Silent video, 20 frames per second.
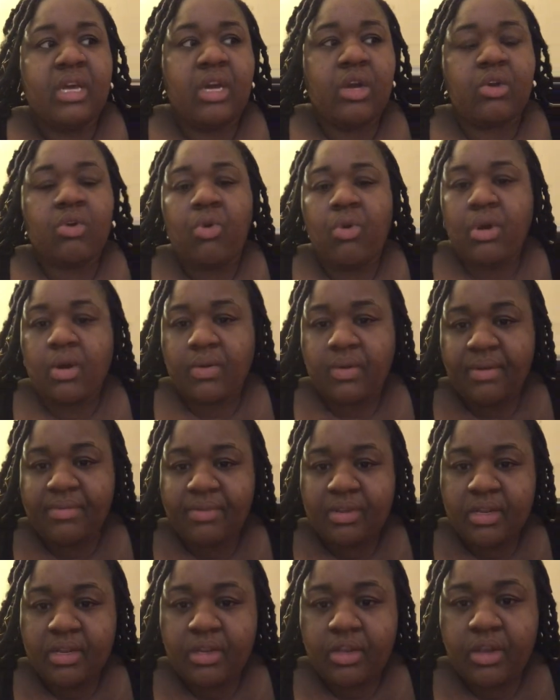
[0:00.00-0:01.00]
a quarter
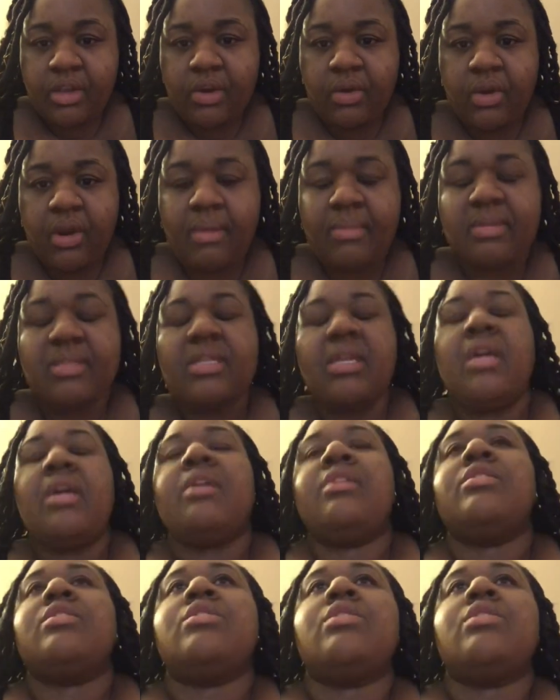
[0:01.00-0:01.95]
of it. You know what I'm saying?